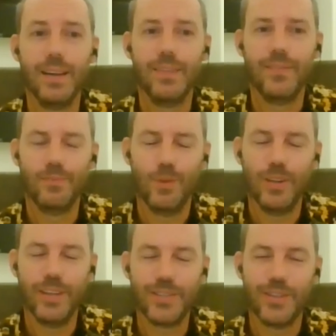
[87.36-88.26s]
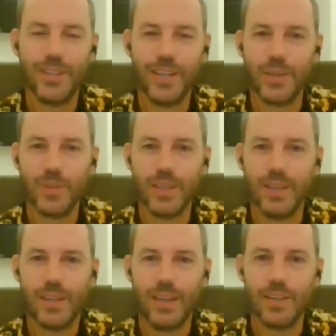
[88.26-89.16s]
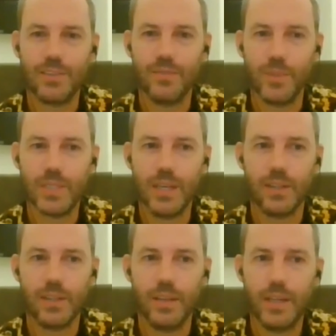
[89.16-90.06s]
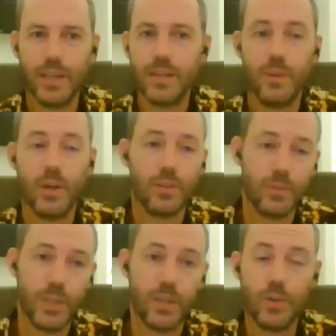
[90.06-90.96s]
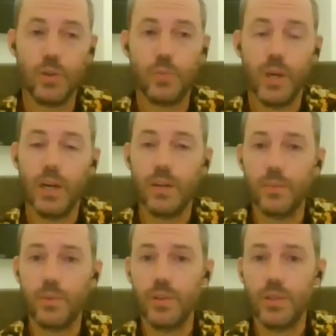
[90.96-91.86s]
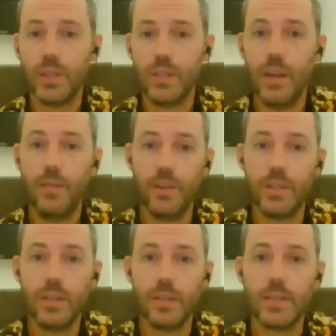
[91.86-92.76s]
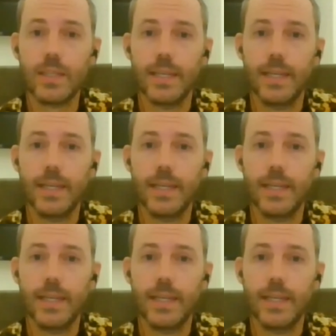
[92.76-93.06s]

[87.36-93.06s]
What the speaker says: And while that turned out to be a case of mistaken identity, Michael's been a huge part of the project ever since.